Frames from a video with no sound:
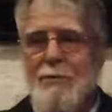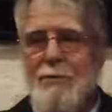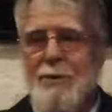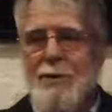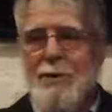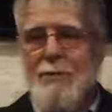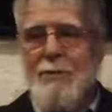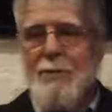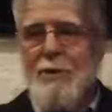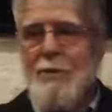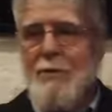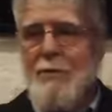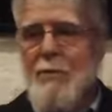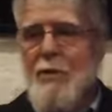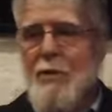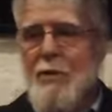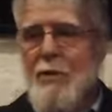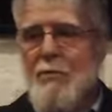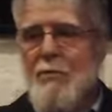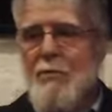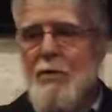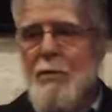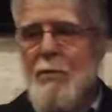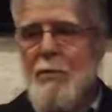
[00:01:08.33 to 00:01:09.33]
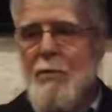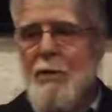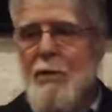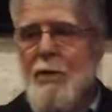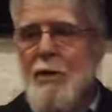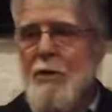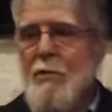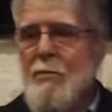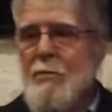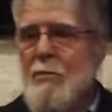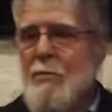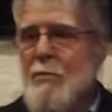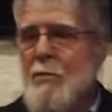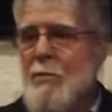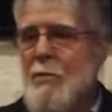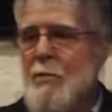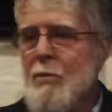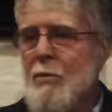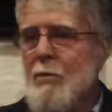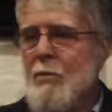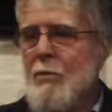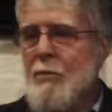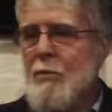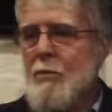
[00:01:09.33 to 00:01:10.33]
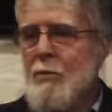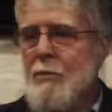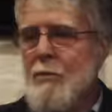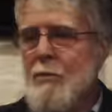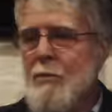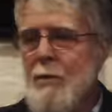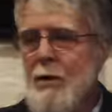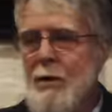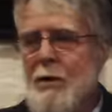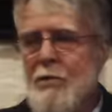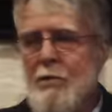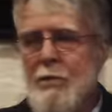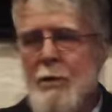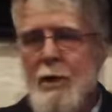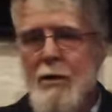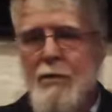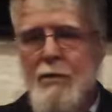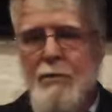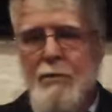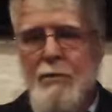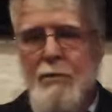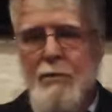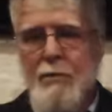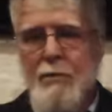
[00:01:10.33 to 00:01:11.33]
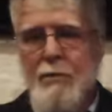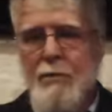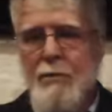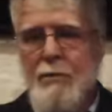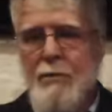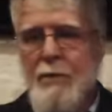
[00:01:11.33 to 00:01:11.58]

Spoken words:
Can you just make space for?